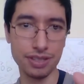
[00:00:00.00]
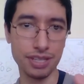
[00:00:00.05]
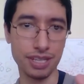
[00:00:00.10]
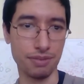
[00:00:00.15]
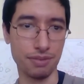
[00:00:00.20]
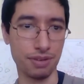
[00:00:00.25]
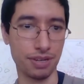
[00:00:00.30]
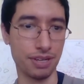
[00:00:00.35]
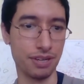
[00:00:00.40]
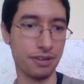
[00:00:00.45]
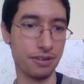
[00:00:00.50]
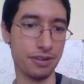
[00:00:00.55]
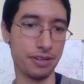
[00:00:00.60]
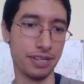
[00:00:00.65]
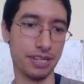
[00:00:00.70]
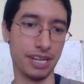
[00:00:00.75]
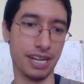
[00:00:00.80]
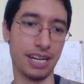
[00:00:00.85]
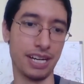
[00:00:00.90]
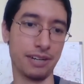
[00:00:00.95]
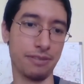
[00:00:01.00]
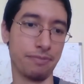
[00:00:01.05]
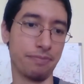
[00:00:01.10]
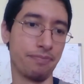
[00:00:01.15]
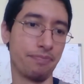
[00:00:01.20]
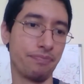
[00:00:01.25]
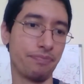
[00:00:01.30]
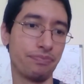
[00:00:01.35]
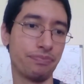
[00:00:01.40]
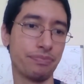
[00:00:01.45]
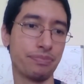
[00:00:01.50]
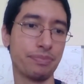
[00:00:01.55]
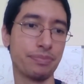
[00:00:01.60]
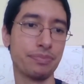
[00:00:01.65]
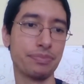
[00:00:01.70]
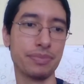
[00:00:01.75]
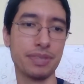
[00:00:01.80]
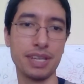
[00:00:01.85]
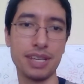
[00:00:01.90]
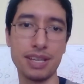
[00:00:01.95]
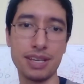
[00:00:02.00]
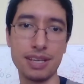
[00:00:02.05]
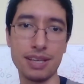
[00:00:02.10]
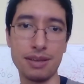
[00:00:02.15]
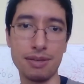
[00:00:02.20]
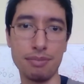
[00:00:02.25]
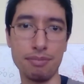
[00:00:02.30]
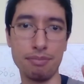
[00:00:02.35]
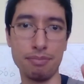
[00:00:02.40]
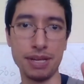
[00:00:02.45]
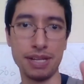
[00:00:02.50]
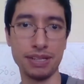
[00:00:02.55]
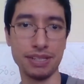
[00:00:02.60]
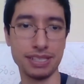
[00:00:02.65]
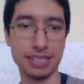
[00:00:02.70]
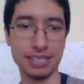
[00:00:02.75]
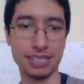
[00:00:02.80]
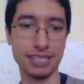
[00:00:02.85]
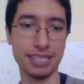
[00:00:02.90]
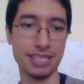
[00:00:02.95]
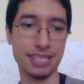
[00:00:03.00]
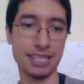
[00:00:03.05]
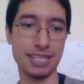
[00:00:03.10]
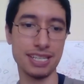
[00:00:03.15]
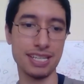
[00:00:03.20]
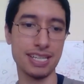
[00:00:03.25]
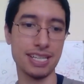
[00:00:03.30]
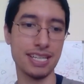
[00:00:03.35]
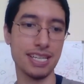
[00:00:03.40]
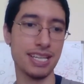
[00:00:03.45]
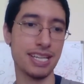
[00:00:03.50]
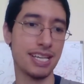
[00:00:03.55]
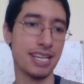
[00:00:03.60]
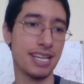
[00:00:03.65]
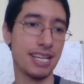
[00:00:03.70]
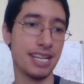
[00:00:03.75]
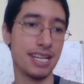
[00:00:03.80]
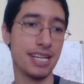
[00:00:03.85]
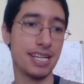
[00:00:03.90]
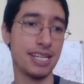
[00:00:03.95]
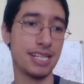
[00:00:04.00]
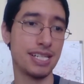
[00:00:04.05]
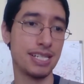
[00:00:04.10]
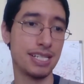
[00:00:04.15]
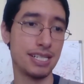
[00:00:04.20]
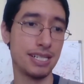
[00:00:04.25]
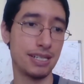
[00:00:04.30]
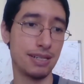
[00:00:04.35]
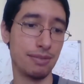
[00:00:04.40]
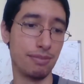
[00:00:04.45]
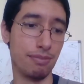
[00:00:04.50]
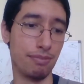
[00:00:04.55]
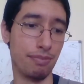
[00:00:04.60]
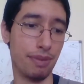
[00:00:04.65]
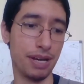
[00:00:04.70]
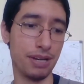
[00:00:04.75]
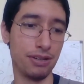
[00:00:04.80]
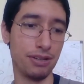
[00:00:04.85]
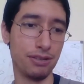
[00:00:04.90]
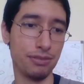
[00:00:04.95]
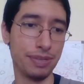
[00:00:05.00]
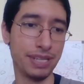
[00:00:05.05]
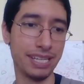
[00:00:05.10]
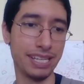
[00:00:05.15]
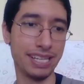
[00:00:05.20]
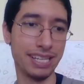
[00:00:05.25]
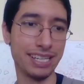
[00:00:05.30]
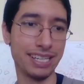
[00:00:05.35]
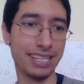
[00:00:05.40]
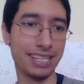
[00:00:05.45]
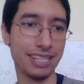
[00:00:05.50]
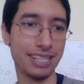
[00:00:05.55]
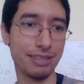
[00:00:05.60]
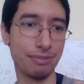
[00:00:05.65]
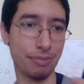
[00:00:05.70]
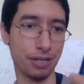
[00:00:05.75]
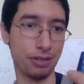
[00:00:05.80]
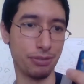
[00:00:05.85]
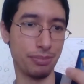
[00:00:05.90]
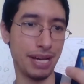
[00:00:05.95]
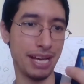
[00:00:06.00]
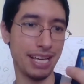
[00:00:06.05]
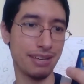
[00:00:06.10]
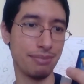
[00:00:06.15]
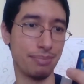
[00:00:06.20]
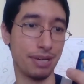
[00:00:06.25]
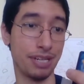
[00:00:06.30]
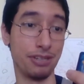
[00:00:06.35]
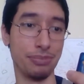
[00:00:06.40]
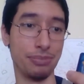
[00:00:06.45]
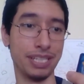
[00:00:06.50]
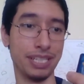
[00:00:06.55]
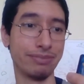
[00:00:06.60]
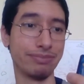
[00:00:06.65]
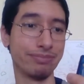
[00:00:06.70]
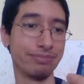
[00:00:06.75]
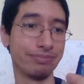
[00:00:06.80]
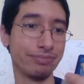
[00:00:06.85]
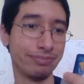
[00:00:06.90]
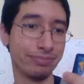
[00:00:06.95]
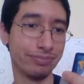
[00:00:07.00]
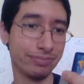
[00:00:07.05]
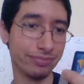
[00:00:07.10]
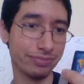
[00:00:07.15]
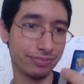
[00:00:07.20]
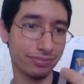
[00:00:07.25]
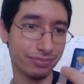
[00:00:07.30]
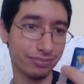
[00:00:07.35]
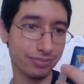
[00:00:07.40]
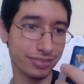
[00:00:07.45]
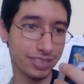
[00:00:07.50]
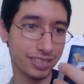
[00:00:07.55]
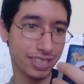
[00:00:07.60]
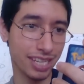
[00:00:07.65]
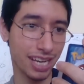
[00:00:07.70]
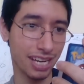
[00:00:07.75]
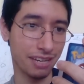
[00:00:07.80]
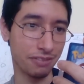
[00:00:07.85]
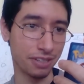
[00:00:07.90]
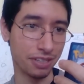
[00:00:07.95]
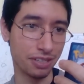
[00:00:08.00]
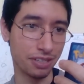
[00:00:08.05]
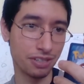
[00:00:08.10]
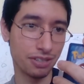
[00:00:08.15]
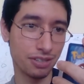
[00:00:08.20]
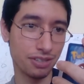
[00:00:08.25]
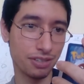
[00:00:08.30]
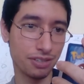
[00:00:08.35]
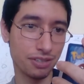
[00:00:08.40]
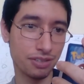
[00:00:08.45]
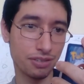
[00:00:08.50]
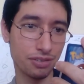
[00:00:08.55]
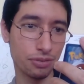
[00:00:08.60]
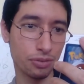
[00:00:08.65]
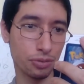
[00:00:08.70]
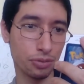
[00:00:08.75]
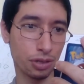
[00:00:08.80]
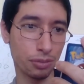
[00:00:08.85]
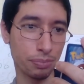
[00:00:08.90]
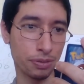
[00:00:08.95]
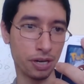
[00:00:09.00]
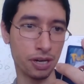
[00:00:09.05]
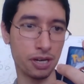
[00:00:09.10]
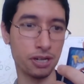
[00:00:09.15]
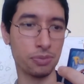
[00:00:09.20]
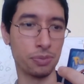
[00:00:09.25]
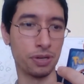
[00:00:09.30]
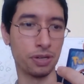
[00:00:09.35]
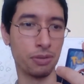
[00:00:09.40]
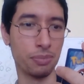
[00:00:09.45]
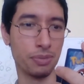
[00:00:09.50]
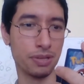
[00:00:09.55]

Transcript: There we go. All right, Meltan. Bunnelby. Bunnelby? Bunnelby. It's kind of a trippy artwork.